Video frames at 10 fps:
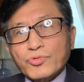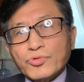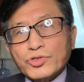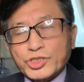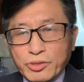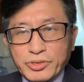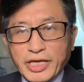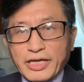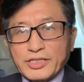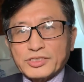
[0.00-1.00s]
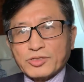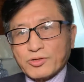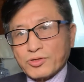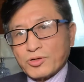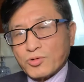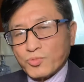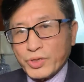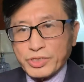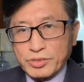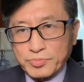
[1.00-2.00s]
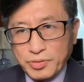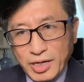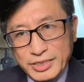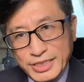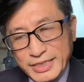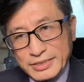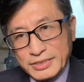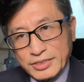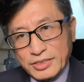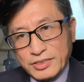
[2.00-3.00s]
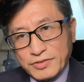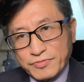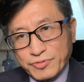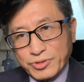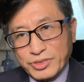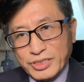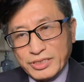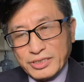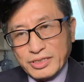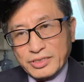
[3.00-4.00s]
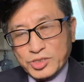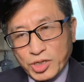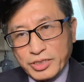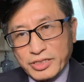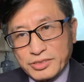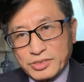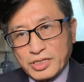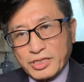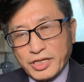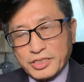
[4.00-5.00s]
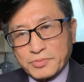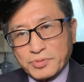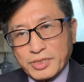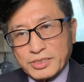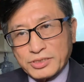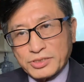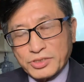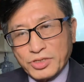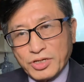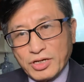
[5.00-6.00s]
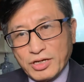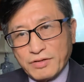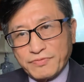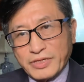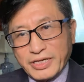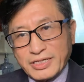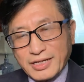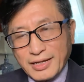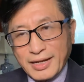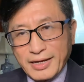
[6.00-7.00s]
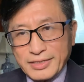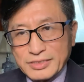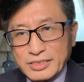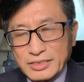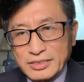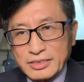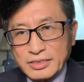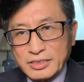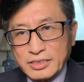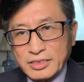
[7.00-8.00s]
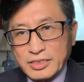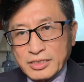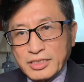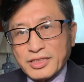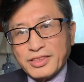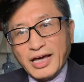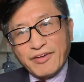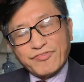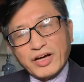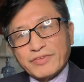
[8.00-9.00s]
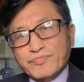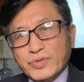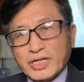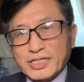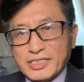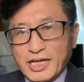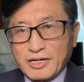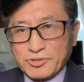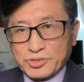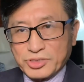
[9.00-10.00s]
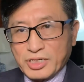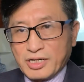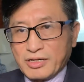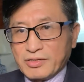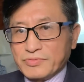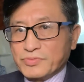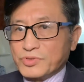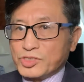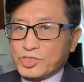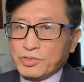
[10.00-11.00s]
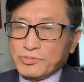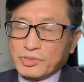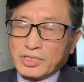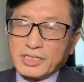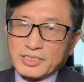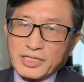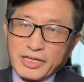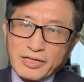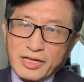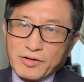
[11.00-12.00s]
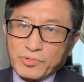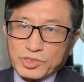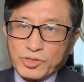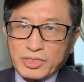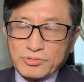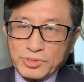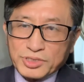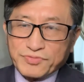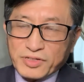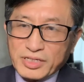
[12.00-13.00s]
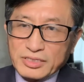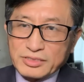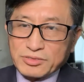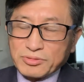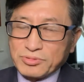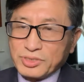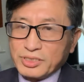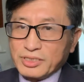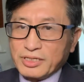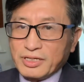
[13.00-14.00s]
showcase or window project for the targeted enterprise of a client, that $5 million to, let's say we're trying to raise funds through the